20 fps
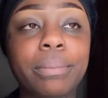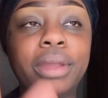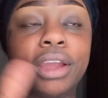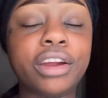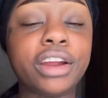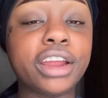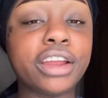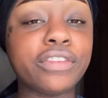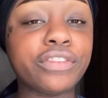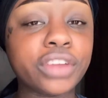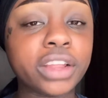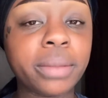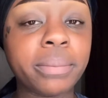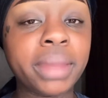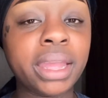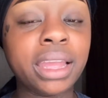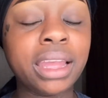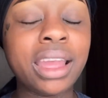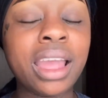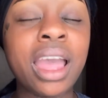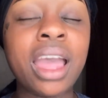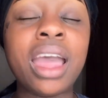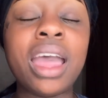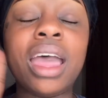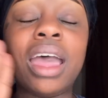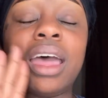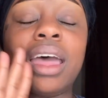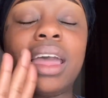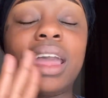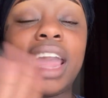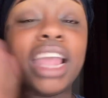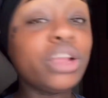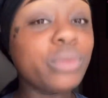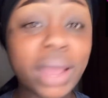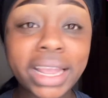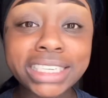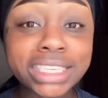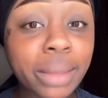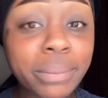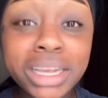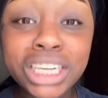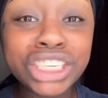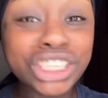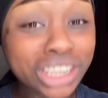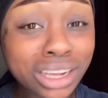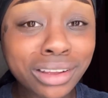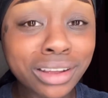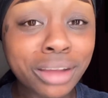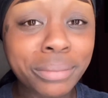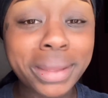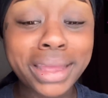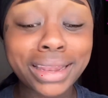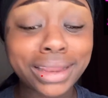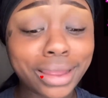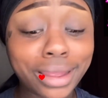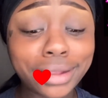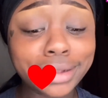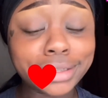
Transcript: a mirror in front of me. Anyways, let me shut up and get